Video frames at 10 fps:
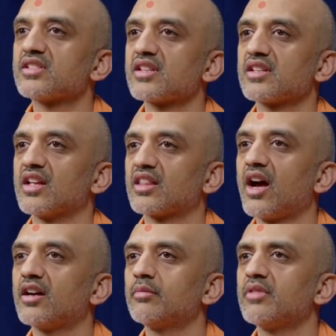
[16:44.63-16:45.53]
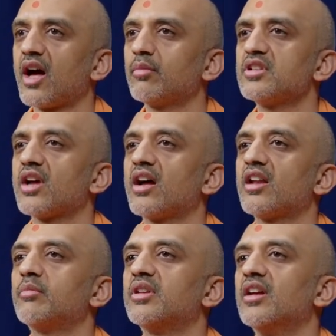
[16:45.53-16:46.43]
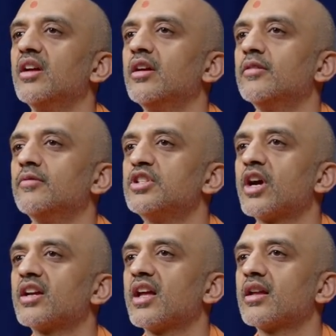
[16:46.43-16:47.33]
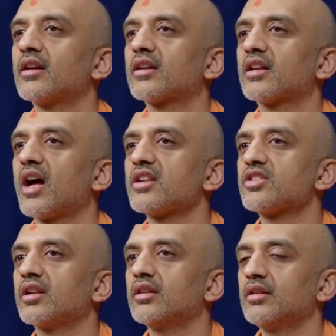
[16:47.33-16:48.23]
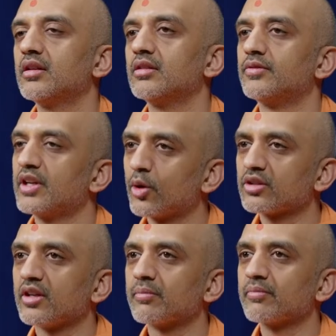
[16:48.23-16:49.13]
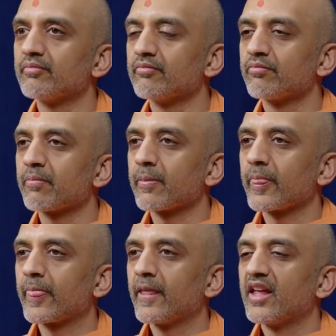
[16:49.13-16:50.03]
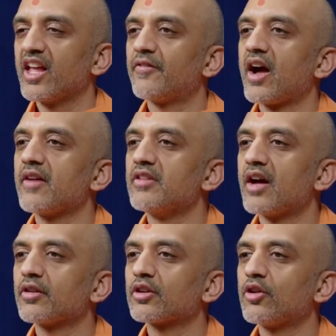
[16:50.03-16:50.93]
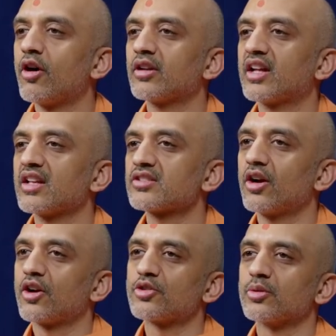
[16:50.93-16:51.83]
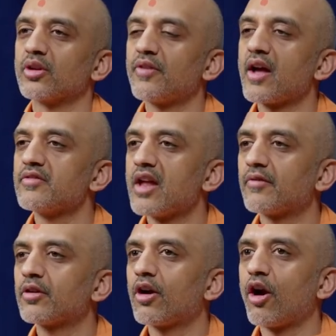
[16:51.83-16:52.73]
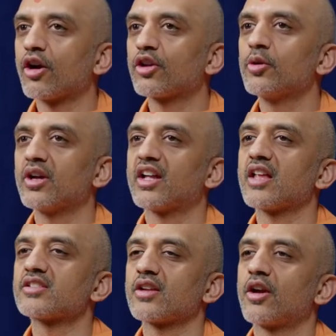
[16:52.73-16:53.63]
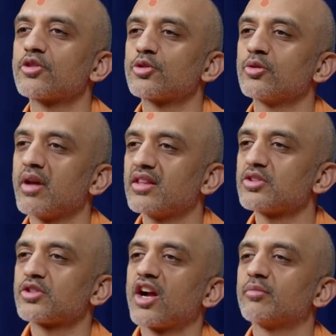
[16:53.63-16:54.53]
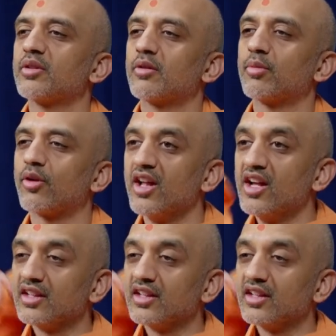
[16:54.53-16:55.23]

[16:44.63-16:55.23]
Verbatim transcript: He says, Yathaham nabi janami vijayena kadachana virodham. If I have never gone against Arjun, if I have never argued against Arjun, may this child be reborn.